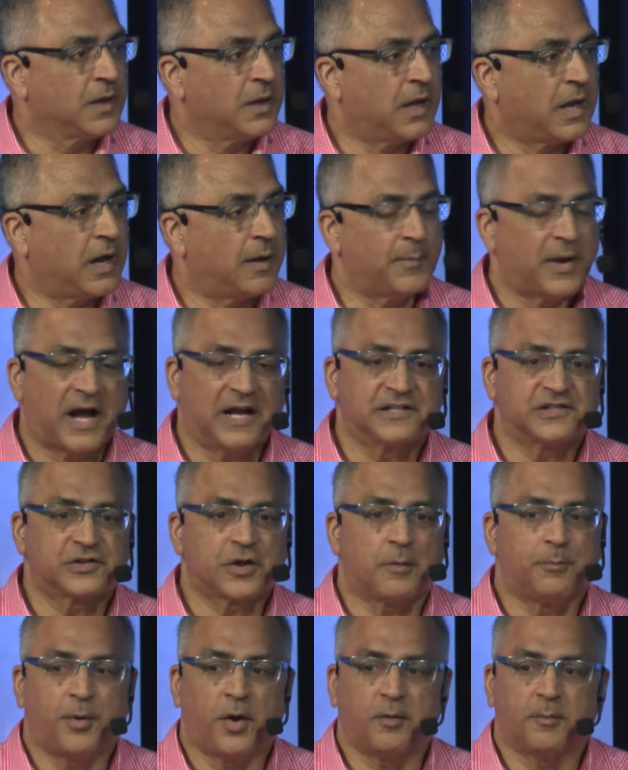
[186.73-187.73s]
Um, I
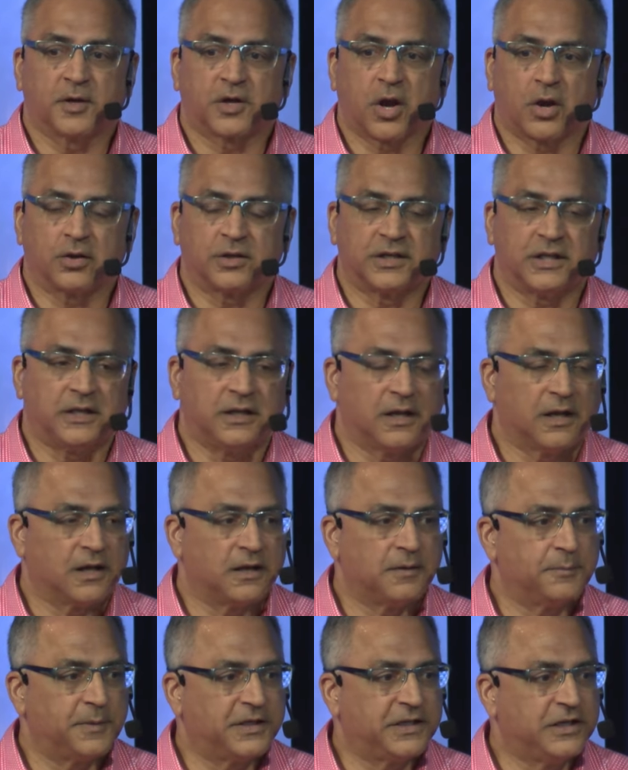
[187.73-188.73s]
saw Paul McCartney uh,
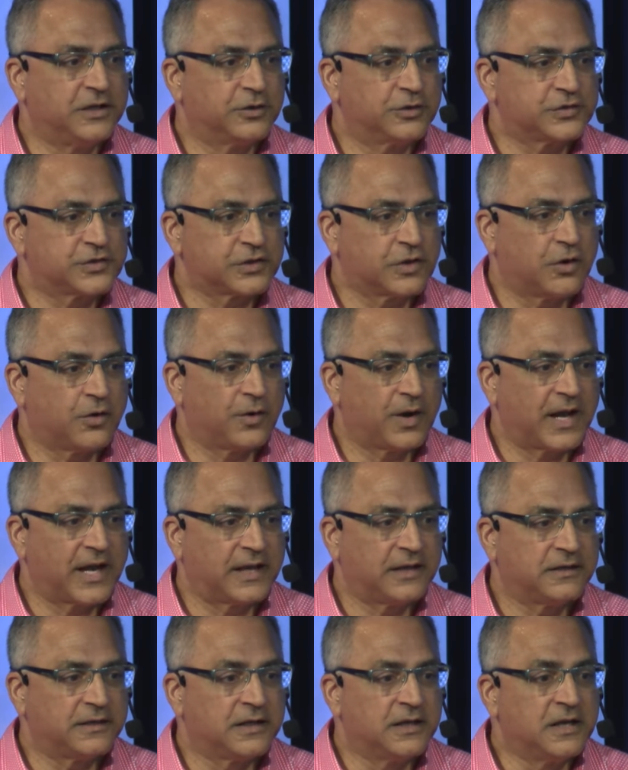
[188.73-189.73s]
many years ago,
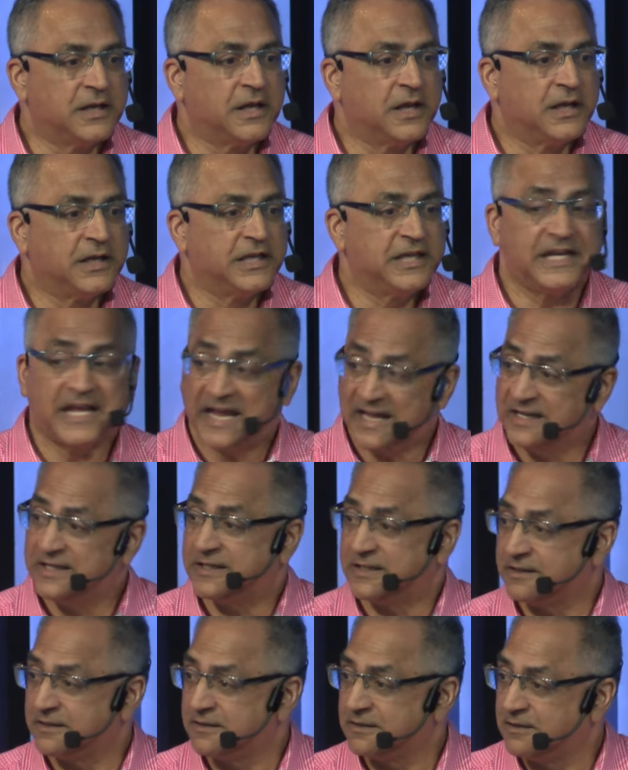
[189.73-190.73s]
and he
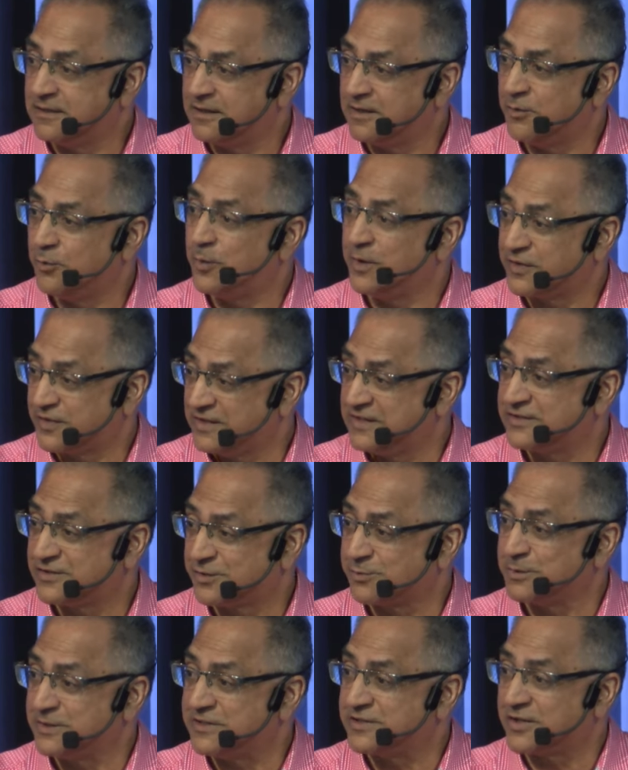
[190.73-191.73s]
ended with these
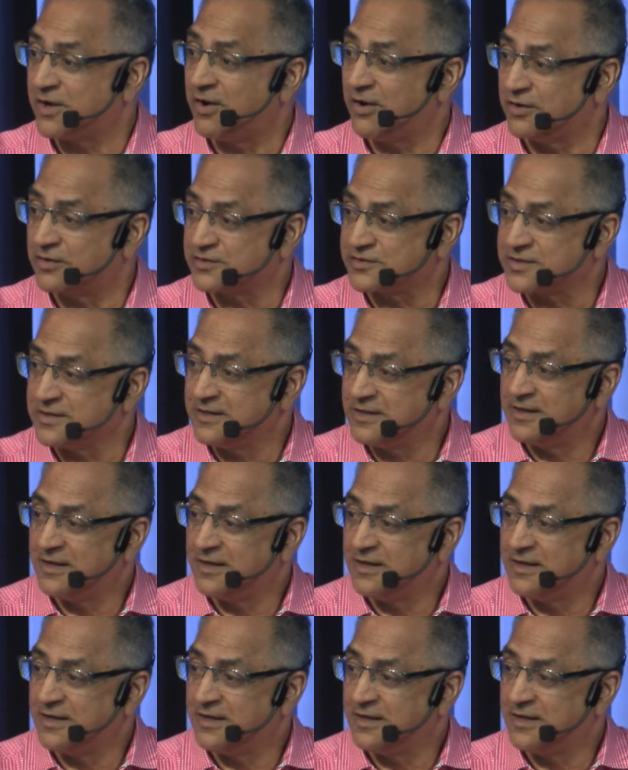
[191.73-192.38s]
three songs.